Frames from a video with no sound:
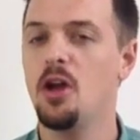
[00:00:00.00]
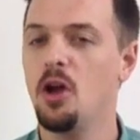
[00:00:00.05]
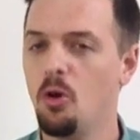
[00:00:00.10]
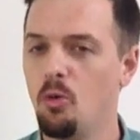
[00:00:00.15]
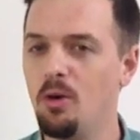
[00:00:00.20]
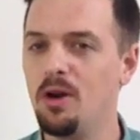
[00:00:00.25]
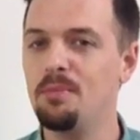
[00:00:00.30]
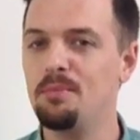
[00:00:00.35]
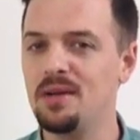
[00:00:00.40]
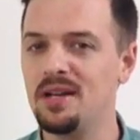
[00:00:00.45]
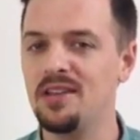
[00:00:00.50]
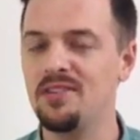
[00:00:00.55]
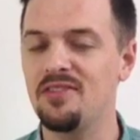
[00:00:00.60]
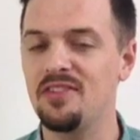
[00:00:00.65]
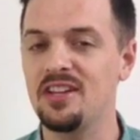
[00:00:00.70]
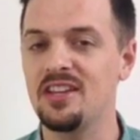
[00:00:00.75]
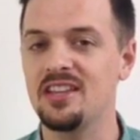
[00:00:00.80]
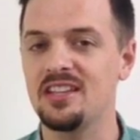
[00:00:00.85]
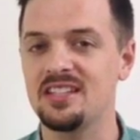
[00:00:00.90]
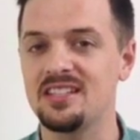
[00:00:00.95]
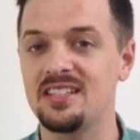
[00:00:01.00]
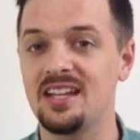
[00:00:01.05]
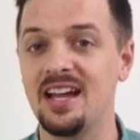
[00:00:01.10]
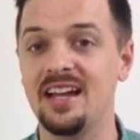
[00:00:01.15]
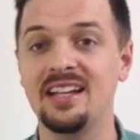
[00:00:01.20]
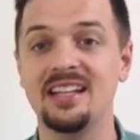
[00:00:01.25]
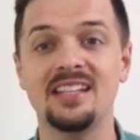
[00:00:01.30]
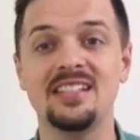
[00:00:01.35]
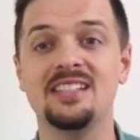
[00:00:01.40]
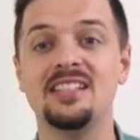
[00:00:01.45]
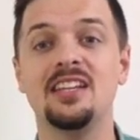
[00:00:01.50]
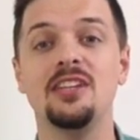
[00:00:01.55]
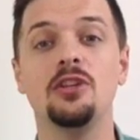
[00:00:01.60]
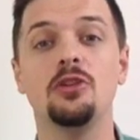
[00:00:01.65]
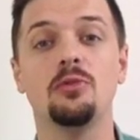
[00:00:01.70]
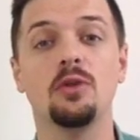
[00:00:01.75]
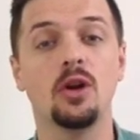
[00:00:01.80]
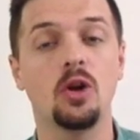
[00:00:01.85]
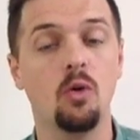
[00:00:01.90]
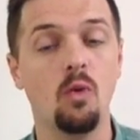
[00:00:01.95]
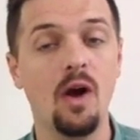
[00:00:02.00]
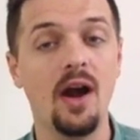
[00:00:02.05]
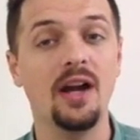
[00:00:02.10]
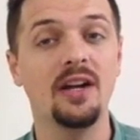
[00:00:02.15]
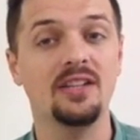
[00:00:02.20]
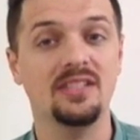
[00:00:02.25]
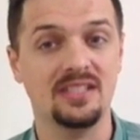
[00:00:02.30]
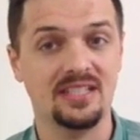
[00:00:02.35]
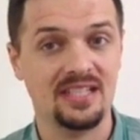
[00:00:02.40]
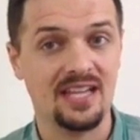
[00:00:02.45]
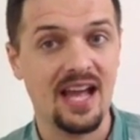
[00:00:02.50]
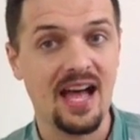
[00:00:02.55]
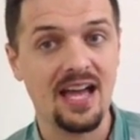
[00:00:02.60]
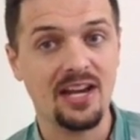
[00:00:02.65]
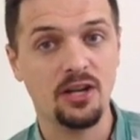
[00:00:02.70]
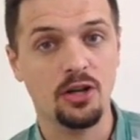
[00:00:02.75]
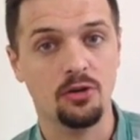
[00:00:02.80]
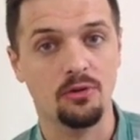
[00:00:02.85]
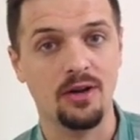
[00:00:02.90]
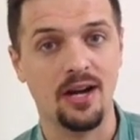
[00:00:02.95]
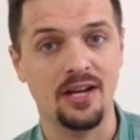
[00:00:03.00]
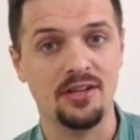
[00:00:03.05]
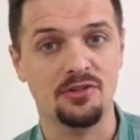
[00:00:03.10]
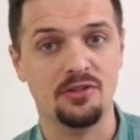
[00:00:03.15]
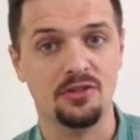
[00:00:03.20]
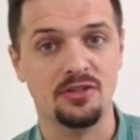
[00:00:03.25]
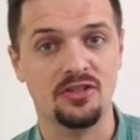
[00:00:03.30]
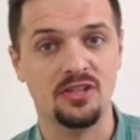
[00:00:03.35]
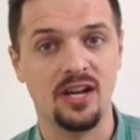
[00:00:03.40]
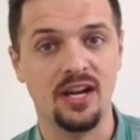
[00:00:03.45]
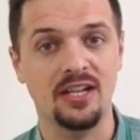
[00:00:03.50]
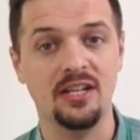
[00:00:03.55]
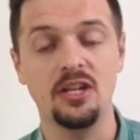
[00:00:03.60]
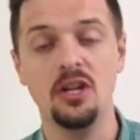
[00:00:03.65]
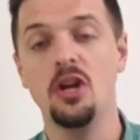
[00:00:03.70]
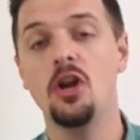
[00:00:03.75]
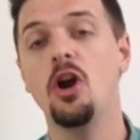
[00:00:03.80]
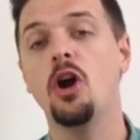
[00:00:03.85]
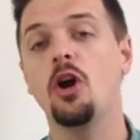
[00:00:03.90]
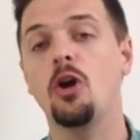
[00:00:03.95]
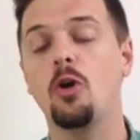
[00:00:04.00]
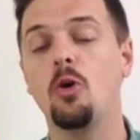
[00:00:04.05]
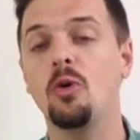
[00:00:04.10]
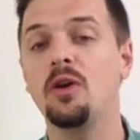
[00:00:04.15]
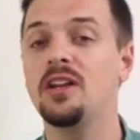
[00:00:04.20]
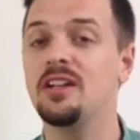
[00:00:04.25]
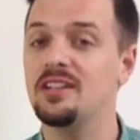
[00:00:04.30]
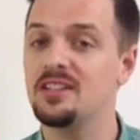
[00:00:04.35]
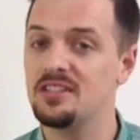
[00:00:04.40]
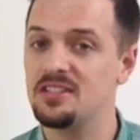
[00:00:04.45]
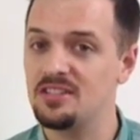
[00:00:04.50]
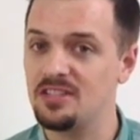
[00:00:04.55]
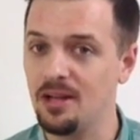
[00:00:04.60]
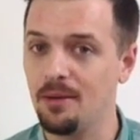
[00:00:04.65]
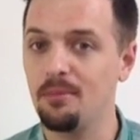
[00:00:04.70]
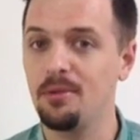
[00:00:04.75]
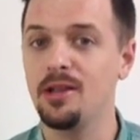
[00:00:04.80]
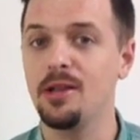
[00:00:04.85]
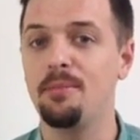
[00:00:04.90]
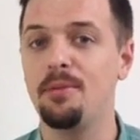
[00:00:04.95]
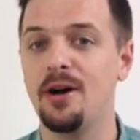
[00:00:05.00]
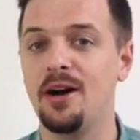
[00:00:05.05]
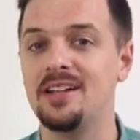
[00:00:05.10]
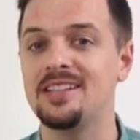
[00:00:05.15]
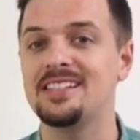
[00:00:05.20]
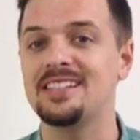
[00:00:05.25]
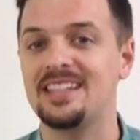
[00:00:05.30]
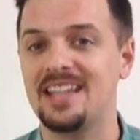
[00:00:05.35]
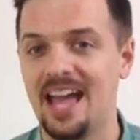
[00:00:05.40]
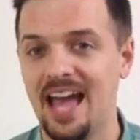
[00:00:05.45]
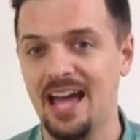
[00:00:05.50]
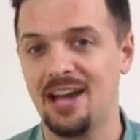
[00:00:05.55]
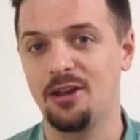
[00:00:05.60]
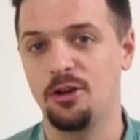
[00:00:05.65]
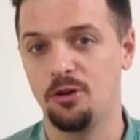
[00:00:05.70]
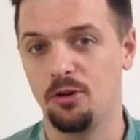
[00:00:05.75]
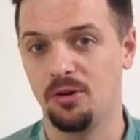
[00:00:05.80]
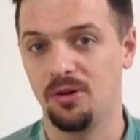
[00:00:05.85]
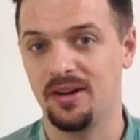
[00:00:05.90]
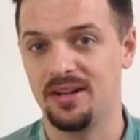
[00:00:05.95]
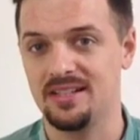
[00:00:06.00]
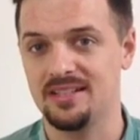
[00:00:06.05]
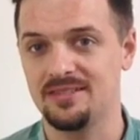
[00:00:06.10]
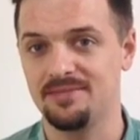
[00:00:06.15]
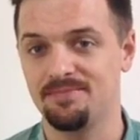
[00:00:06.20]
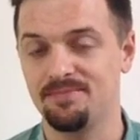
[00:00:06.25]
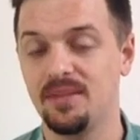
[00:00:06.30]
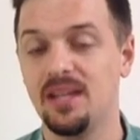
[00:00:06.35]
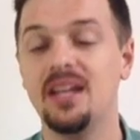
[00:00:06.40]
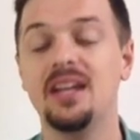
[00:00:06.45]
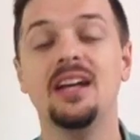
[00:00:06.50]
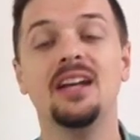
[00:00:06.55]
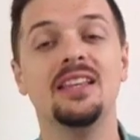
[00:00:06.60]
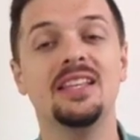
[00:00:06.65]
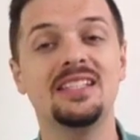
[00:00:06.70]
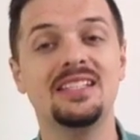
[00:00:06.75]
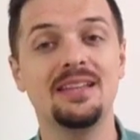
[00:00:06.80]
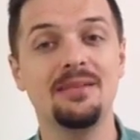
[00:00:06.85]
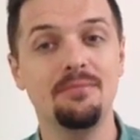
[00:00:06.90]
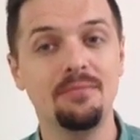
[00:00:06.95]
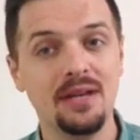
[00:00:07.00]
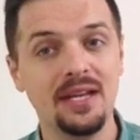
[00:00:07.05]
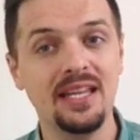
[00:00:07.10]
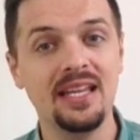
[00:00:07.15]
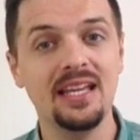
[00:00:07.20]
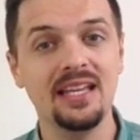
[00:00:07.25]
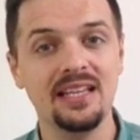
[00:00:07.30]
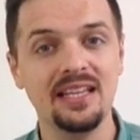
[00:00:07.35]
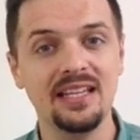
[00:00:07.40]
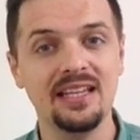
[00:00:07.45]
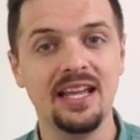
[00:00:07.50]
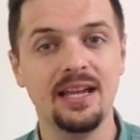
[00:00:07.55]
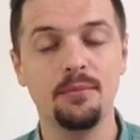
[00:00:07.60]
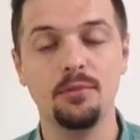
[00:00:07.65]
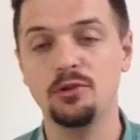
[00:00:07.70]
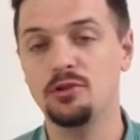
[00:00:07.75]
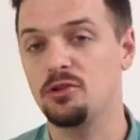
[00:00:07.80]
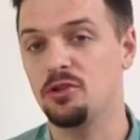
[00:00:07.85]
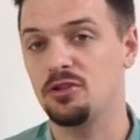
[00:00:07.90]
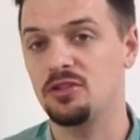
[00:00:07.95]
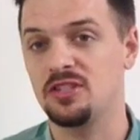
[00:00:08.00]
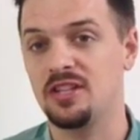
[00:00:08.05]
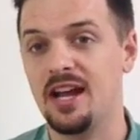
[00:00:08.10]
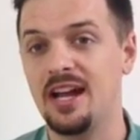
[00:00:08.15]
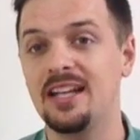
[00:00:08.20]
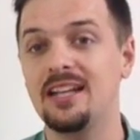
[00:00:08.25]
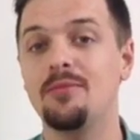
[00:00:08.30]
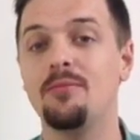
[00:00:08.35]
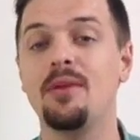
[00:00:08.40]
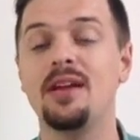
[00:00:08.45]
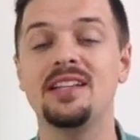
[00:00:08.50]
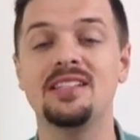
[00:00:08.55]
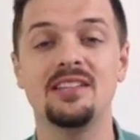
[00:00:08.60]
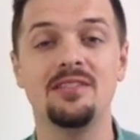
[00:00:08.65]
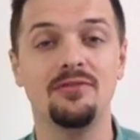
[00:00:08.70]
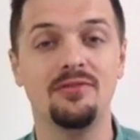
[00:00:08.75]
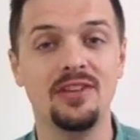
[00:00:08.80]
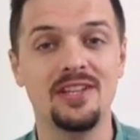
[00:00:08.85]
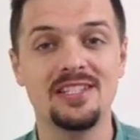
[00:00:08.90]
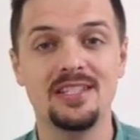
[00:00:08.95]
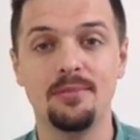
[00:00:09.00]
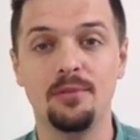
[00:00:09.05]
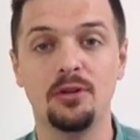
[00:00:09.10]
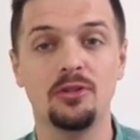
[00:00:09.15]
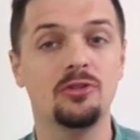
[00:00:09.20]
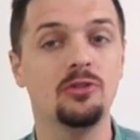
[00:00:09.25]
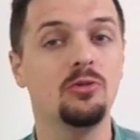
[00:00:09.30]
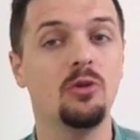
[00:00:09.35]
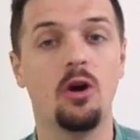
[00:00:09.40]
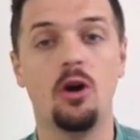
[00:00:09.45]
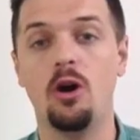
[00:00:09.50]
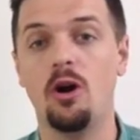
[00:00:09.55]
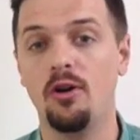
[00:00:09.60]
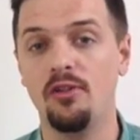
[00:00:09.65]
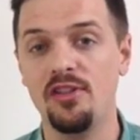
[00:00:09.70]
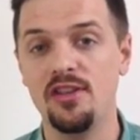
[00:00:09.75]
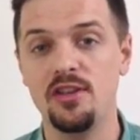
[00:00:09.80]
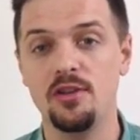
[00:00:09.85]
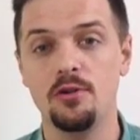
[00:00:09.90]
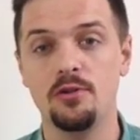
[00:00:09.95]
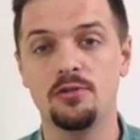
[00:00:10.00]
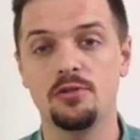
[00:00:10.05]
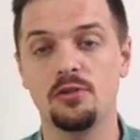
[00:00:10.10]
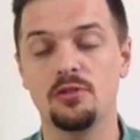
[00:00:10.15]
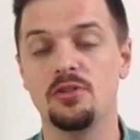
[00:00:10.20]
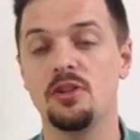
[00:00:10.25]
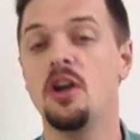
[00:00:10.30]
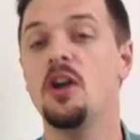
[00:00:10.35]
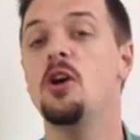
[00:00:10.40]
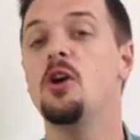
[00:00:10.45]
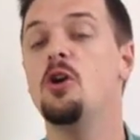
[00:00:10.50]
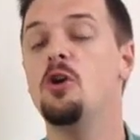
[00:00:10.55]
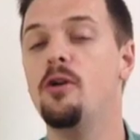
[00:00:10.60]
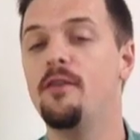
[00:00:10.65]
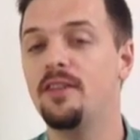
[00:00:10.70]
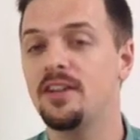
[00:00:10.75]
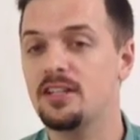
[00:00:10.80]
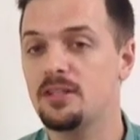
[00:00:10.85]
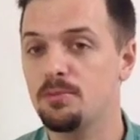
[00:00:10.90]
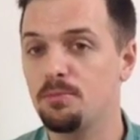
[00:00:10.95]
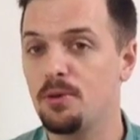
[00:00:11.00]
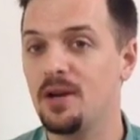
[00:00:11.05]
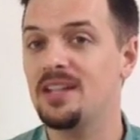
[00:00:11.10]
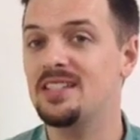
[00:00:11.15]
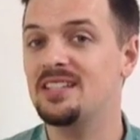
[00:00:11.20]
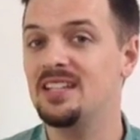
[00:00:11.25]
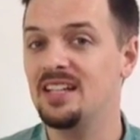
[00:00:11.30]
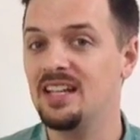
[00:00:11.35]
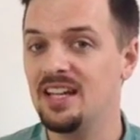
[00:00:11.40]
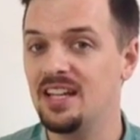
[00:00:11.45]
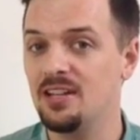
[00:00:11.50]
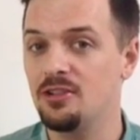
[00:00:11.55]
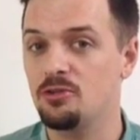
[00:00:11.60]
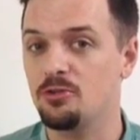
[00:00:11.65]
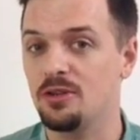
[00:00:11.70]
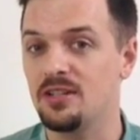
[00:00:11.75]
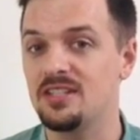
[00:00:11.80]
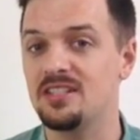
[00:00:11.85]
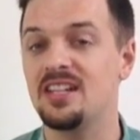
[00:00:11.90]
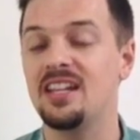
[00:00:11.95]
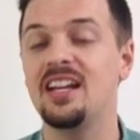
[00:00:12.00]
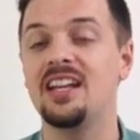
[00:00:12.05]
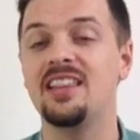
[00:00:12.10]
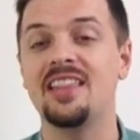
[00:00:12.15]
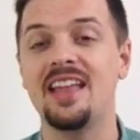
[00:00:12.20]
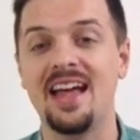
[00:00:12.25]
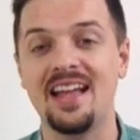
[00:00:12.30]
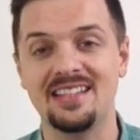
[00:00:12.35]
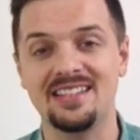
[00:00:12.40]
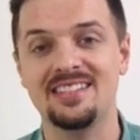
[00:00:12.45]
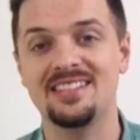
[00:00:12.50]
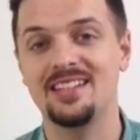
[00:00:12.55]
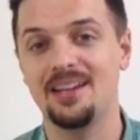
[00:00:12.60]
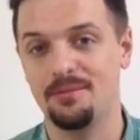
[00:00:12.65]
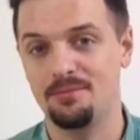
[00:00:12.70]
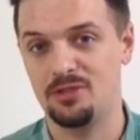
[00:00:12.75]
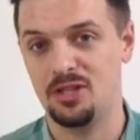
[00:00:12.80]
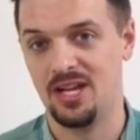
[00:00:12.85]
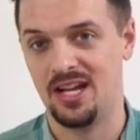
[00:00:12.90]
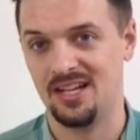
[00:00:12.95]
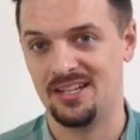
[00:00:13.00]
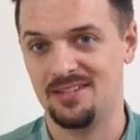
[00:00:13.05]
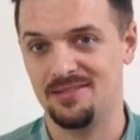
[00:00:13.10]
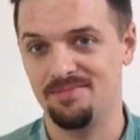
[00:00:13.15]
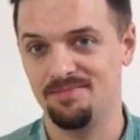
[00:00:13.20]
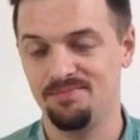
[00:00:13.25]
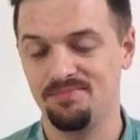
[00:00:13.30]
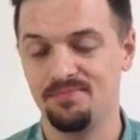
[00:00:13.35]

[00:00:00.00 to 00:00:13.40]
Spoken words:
One benefit of the site is that you're required to categorize your site according to StumbleUpon's categories. This immediately labels your site and makes it visible to all the users who have expressed an interest in that subject.